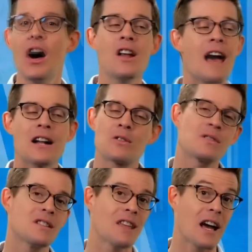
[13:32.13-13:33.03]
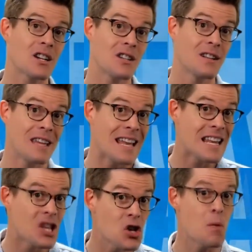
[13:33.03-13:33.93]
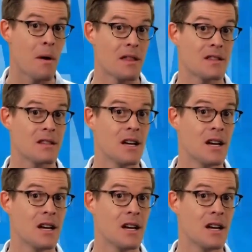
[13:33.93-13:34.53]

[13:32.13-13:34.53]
unnatural selection in humans.